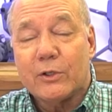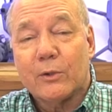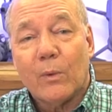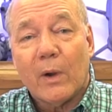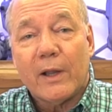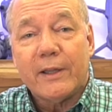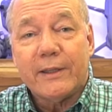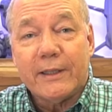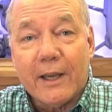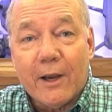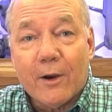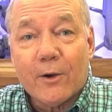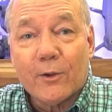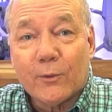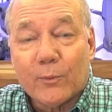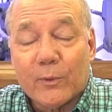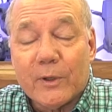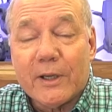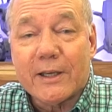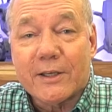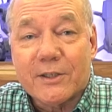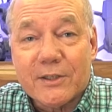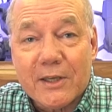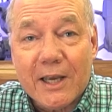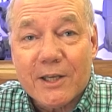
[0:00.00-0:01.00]
you won the Air 3
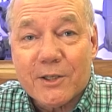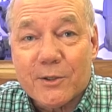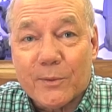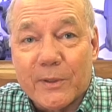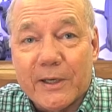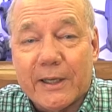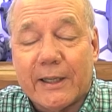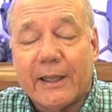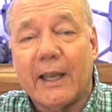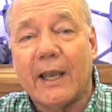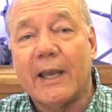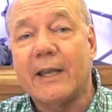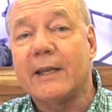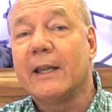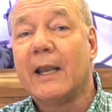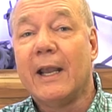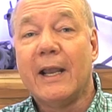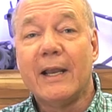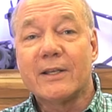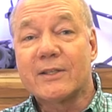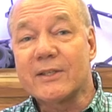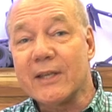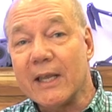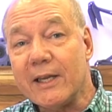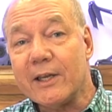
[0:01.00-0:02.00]
accessory kit.
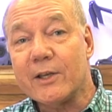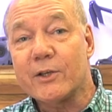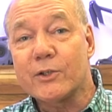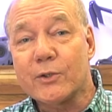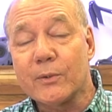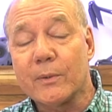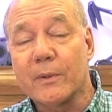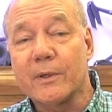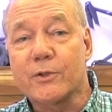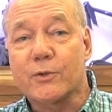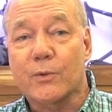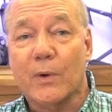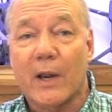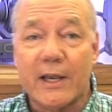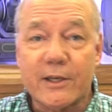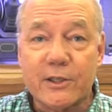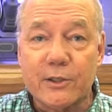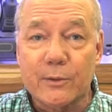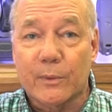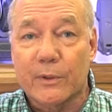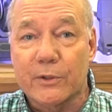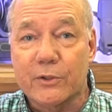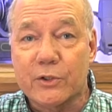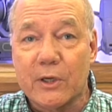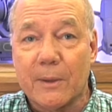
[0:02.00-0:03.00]
Send us your address
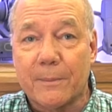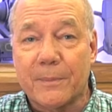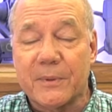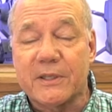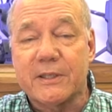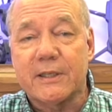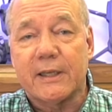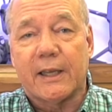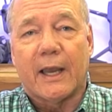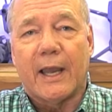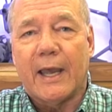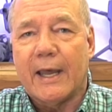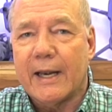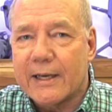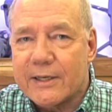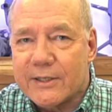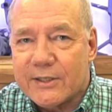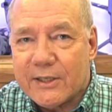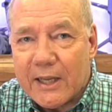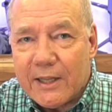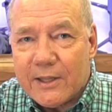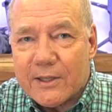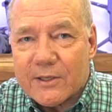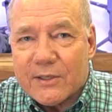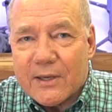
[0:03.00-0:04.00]
and we'll ship it to you. And I
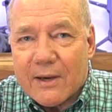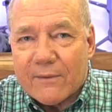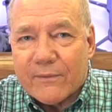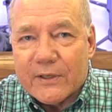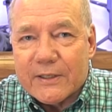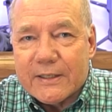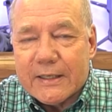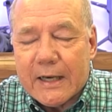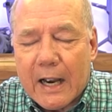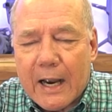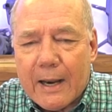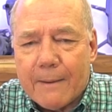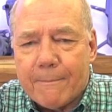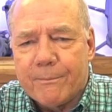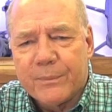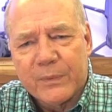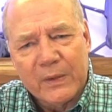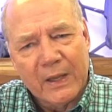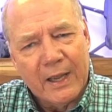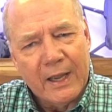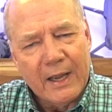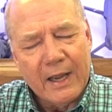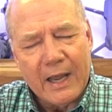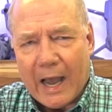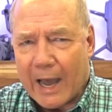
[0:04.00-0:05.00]
say this every time.
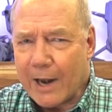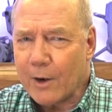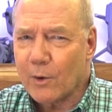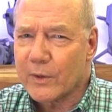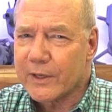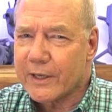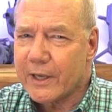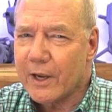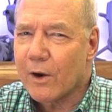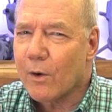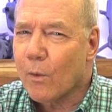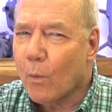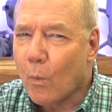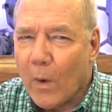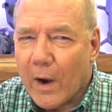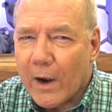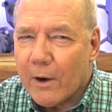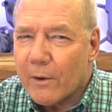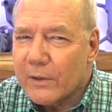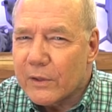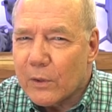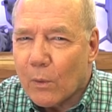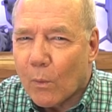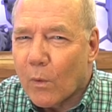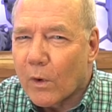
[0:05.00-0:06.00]
I don't care
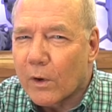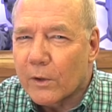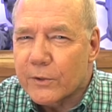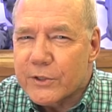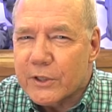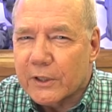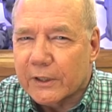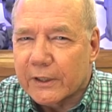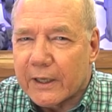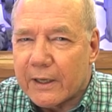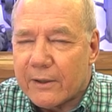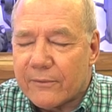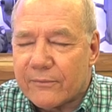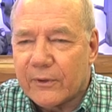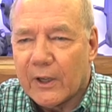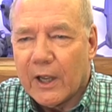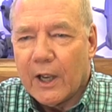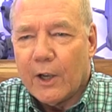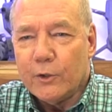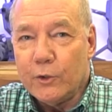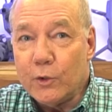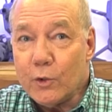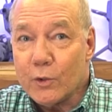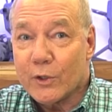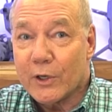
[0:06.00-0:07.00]
where in the world you live.
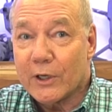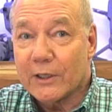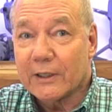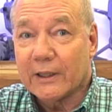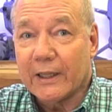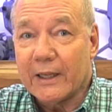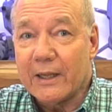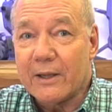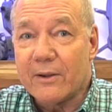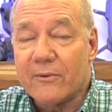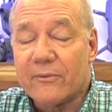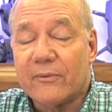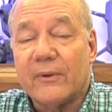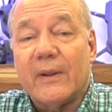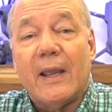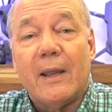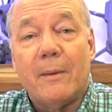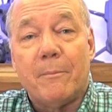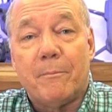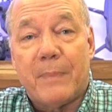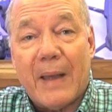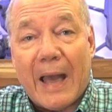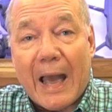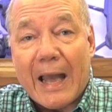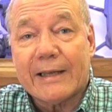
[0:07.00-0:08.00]
You could live
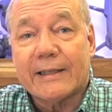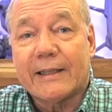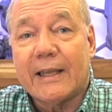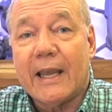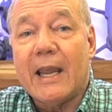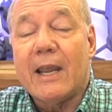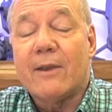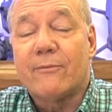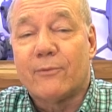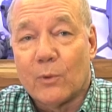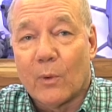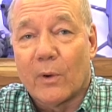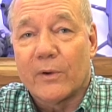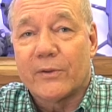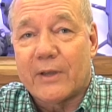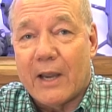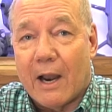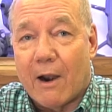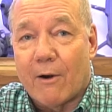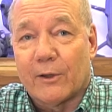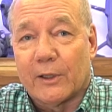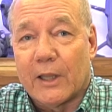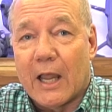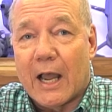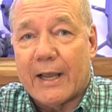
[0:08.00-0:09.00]
in Bat Cave, North
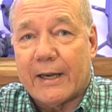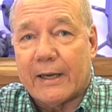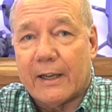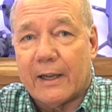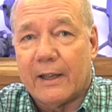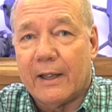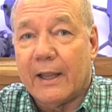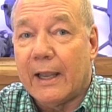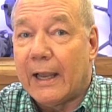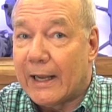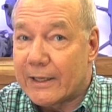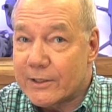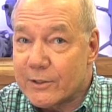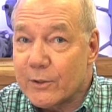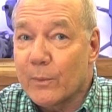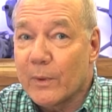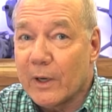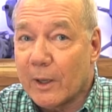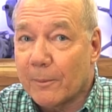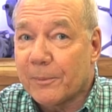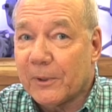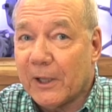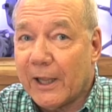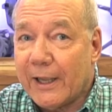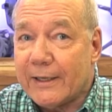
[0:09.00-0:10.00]
Carolina. That's a
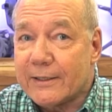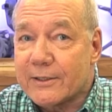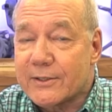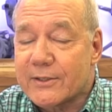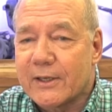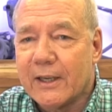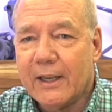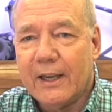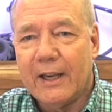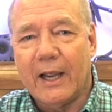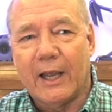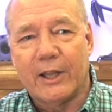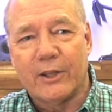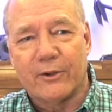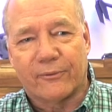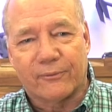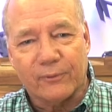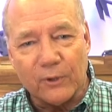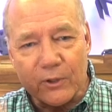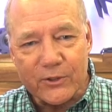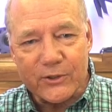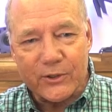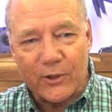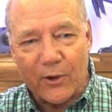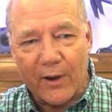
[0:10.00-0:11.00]
real place. And the
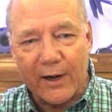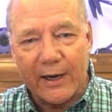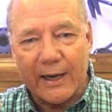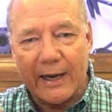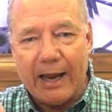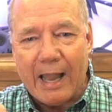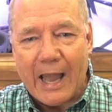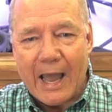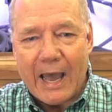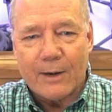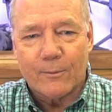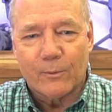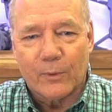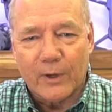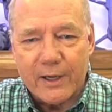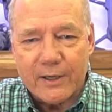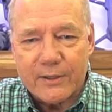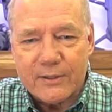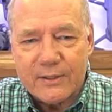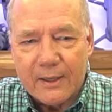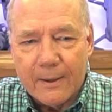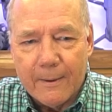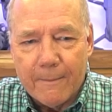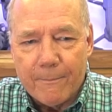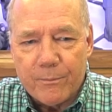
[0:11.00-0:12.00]
first thought I had
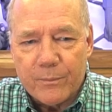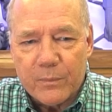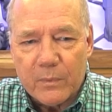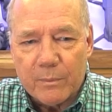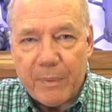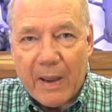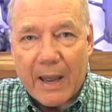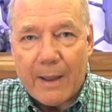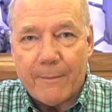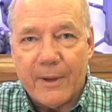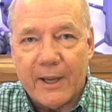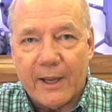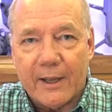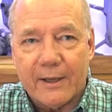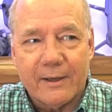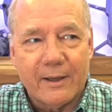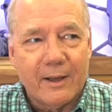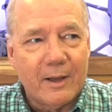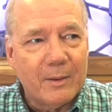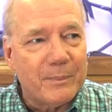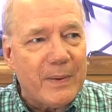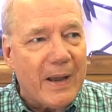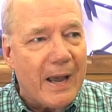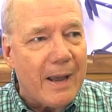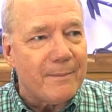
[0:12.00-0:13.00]
was, Batman,
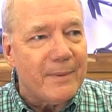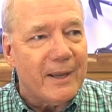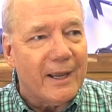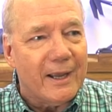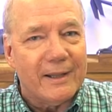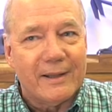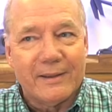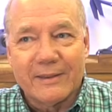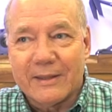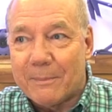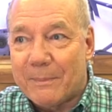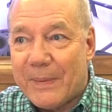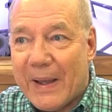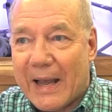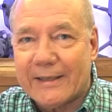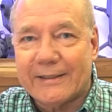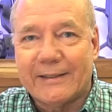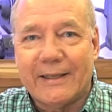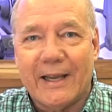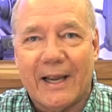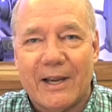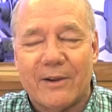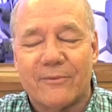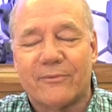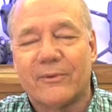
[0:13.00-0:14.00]
Batman, the
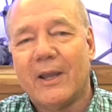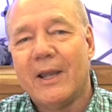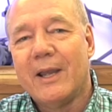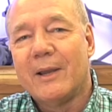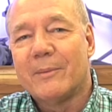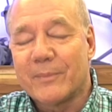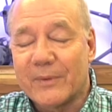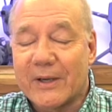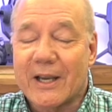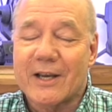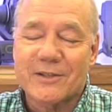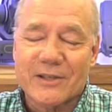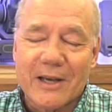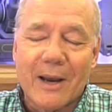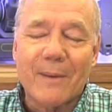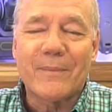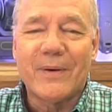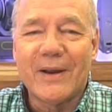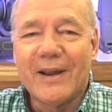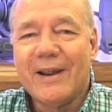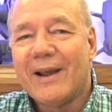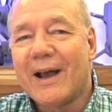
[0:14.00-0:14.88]
Batcave because I'm